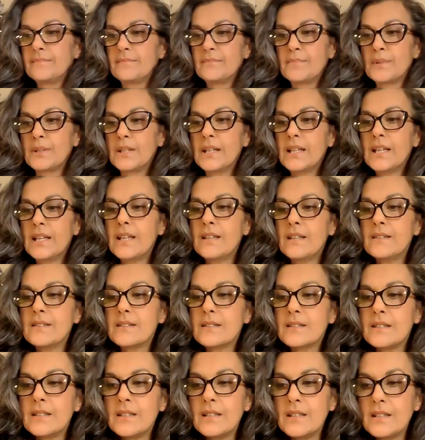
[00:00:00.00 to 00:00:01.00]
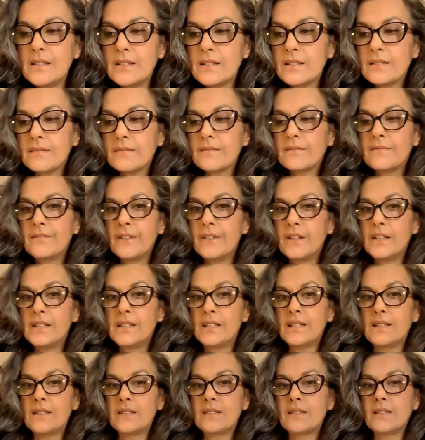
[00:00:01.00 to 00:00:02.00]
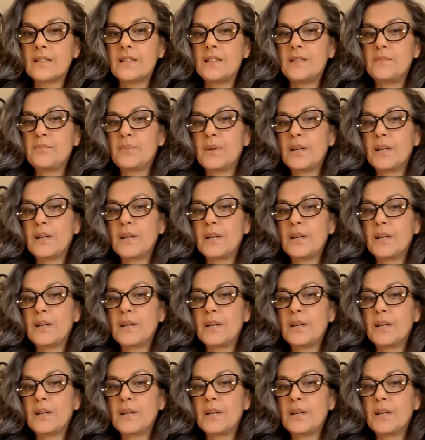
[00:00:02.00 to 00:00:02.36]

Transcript: breaking the seed, finding the seed,